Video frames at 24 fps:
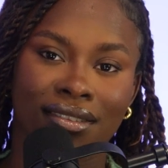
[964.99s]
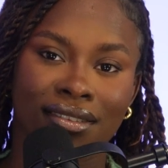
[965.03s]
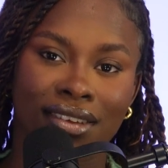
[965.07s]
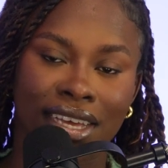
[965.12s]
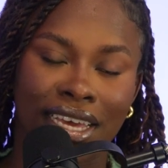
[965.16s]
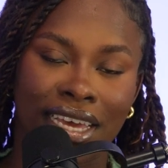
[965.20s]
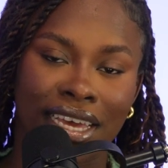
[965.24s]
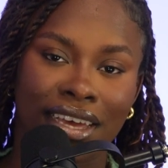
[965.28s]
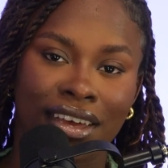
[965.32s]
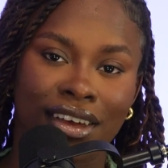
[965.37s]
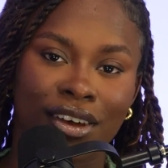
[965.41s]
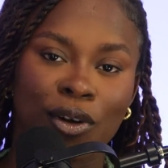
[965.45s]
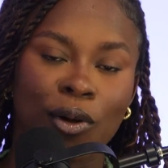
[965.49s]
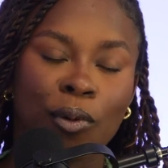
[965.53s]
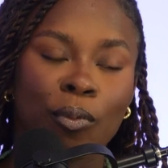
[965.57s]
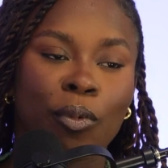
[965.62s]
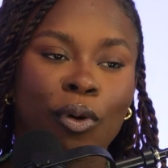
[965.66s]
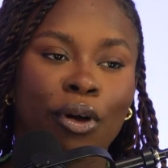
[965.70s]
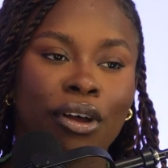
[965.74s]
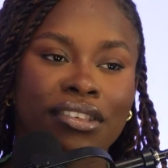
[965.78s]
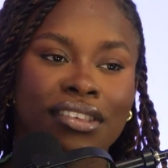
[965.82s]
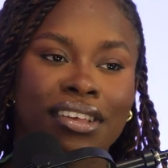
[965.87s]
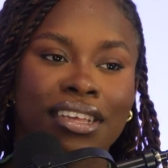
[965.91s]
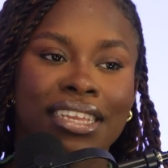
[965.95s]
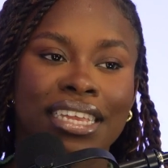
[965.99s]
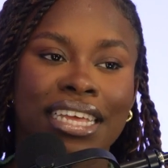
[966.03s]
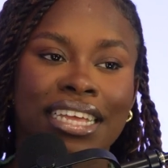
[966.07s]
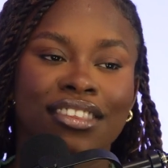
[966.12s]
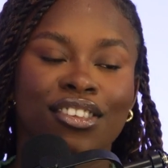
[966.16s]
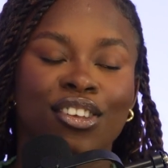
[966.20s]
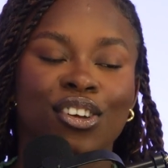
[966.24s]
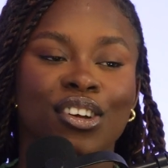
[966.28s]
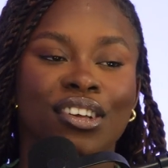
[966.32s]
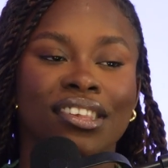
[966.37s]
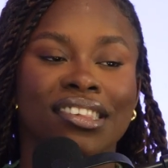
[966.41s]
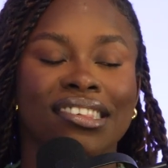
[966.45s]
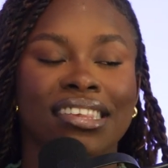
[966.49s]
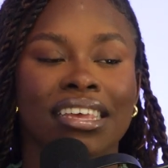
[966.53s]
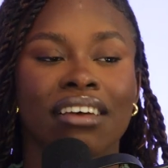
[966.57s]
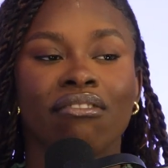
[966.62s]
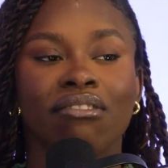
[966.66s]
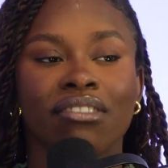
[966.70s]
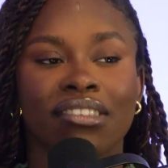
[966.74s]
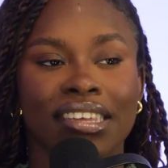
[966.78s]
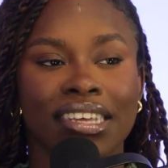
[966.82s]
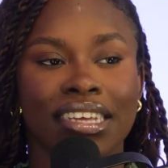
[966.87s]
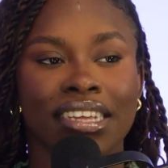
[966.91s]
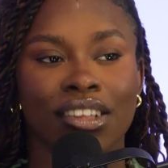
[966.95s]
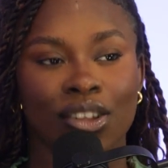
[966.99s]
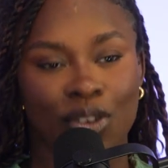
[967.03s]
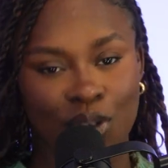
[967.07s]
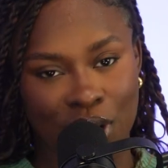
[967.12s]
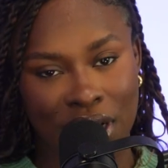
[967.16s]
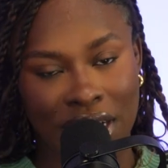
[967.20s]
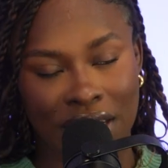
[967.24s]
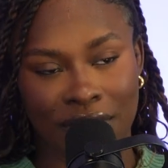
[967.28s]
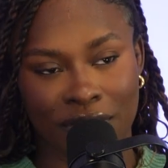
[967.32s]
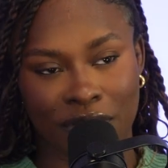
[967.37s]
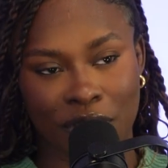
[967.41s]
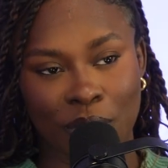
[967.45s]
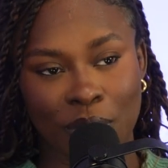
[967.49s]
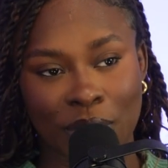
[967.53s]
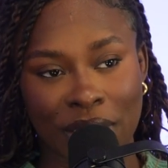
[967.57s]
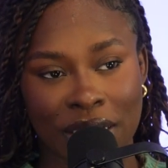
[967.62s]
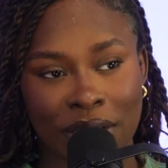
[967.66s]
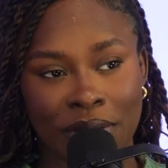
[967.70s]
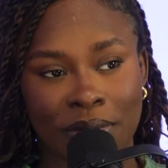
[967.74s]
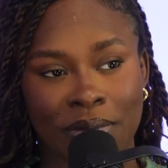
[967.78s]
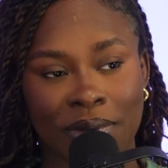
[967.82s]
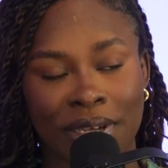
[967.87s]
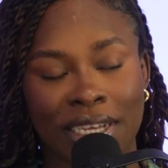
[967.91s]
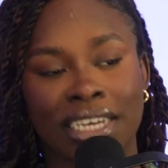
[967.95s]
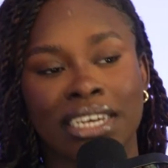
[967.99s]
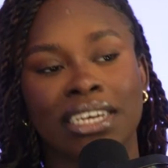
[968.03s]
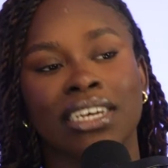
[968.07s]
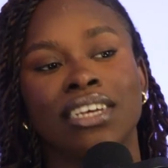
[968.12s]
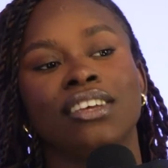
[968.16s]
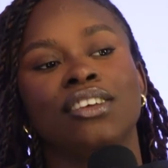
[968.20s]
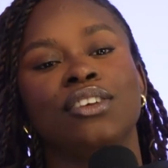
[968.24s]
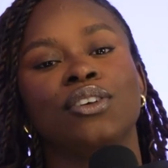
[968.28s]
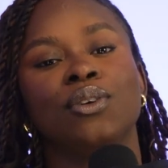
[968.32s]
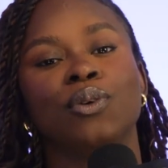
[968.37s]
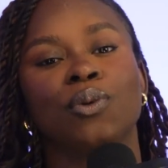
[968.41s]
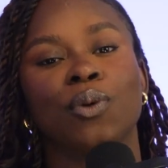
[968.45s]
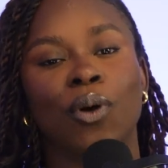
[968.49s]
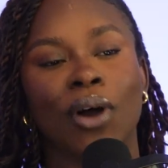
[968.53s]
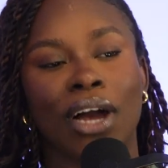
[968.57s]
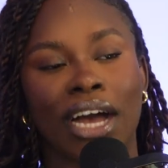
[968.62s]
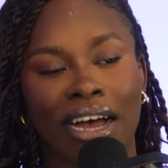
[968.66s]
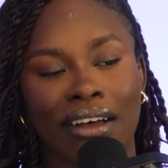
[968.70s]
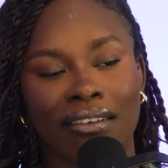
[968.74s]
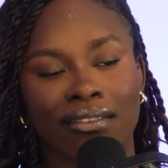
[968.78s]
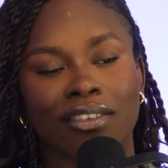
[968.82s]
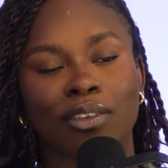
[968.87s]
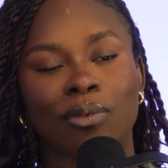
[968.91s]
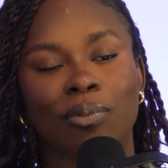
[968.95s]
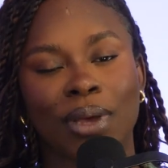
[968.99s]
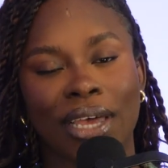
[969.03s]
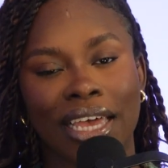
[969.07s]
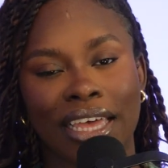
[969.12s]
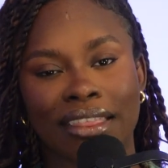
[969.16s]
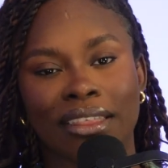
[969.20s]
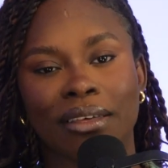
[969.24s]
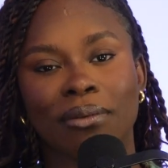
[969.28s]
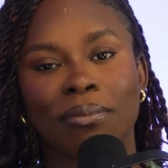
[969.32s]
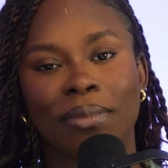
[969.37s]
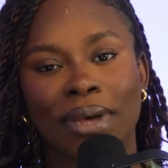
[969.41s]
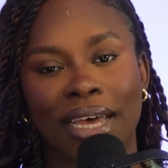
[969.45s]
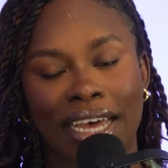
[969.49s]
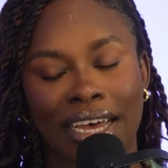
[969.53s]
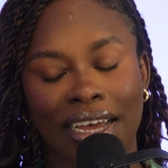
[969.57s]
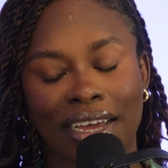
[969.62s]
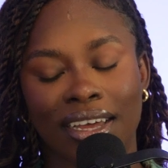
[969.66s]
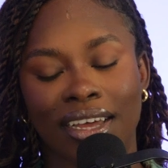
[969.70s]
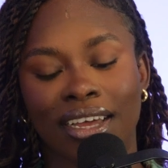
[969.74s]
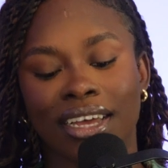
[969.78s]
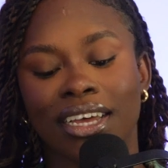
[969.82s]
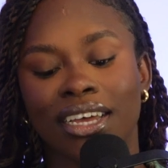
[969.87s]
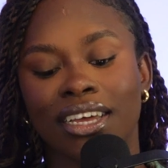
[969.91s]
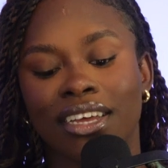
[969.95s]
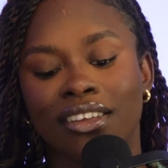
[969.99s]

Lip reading: Okay? Homeboy said they took 17 grand from him. Woo. You will have to pay them back.